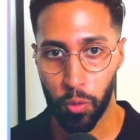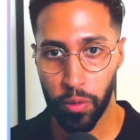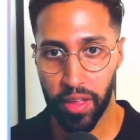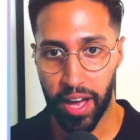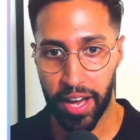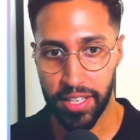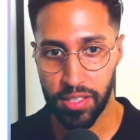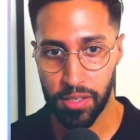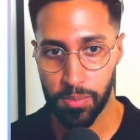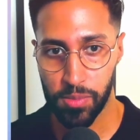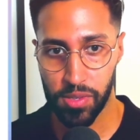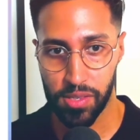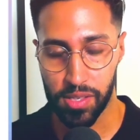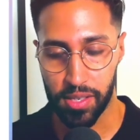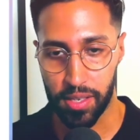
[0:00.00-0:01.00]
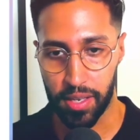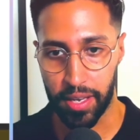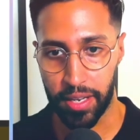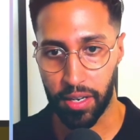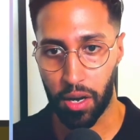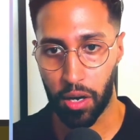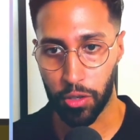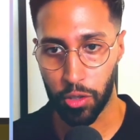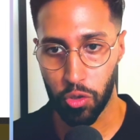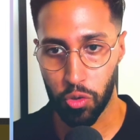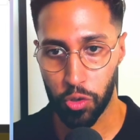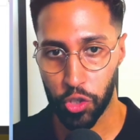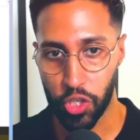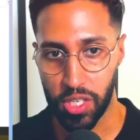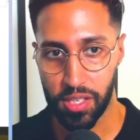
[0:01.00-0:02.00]
the items in our Google
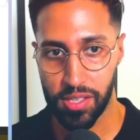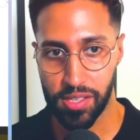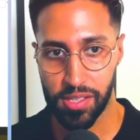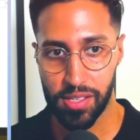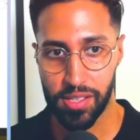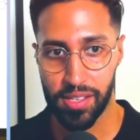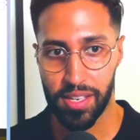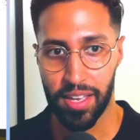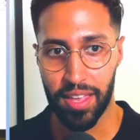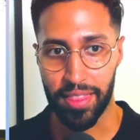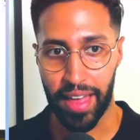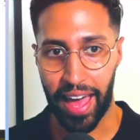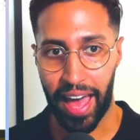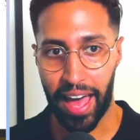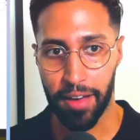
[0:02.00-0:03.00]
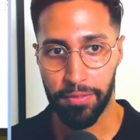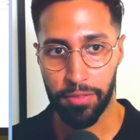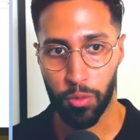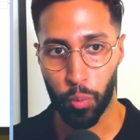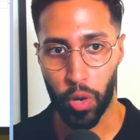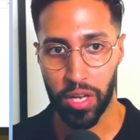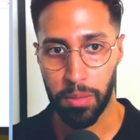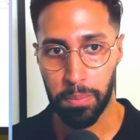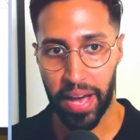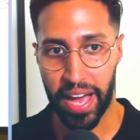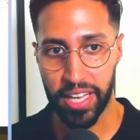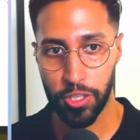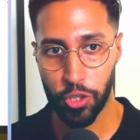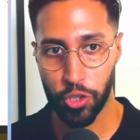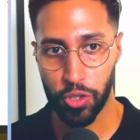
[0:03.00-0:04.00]
Sheets that have the word
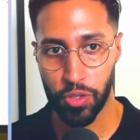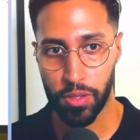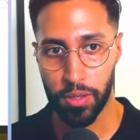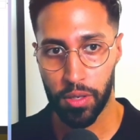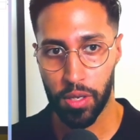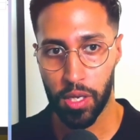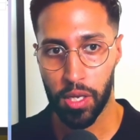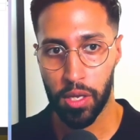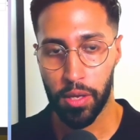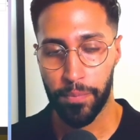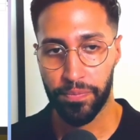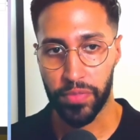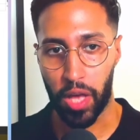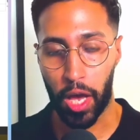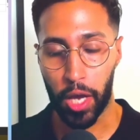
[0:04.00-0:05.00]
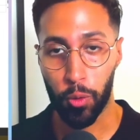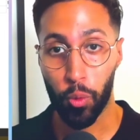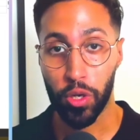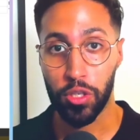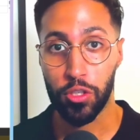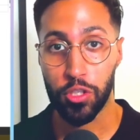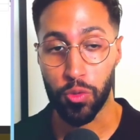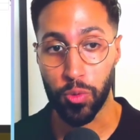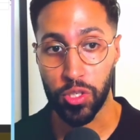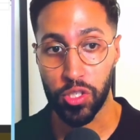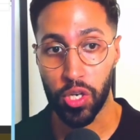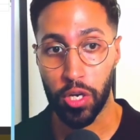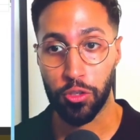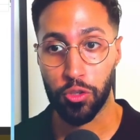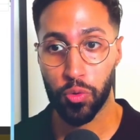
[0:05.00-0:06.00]
batch, I want you to
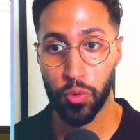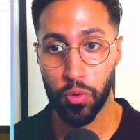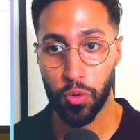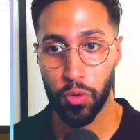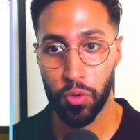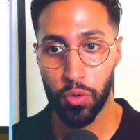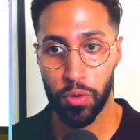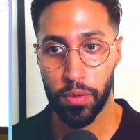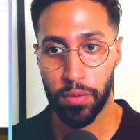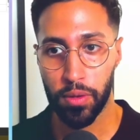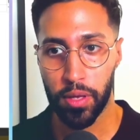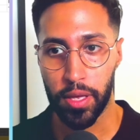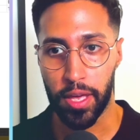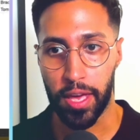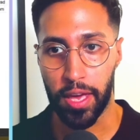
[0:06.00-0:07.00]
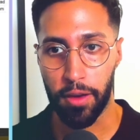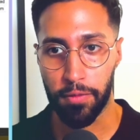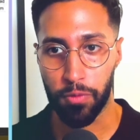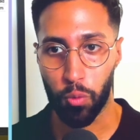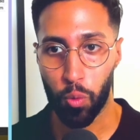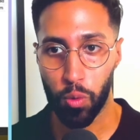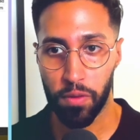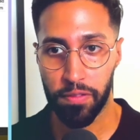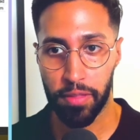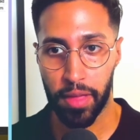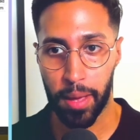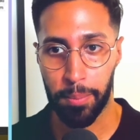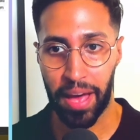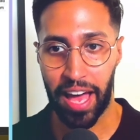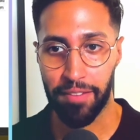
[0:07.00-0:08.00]
return true if all of
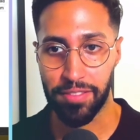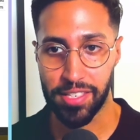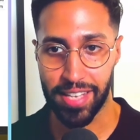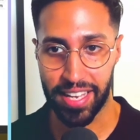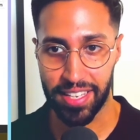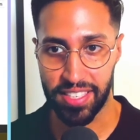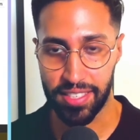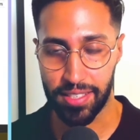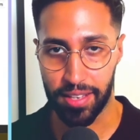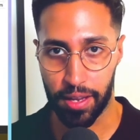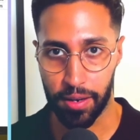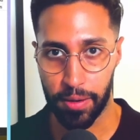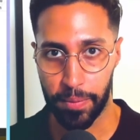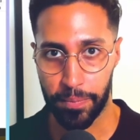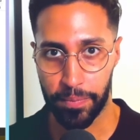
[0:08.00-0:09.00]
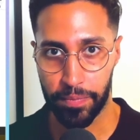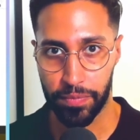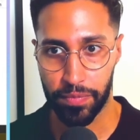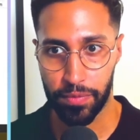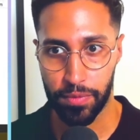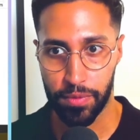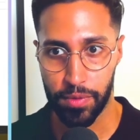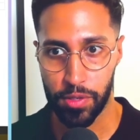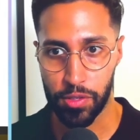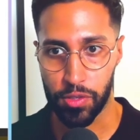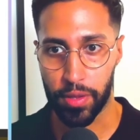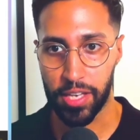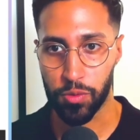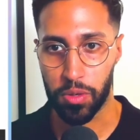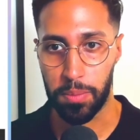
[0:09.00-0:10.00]
them have status done. So
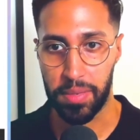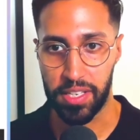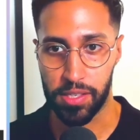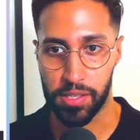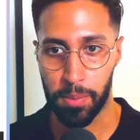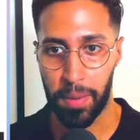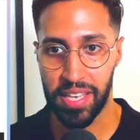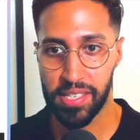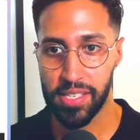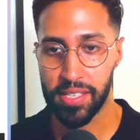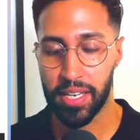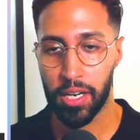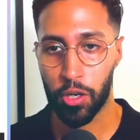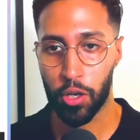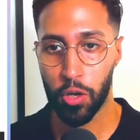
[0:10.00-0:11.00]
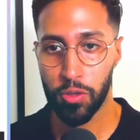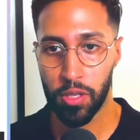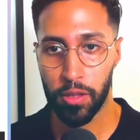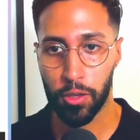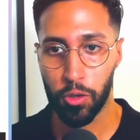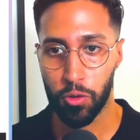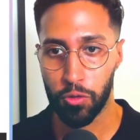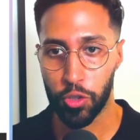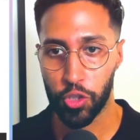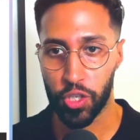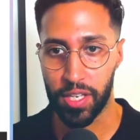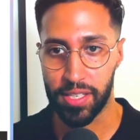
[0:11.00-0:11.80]
that's what it means. So basically it's going to go to the Google Sheets.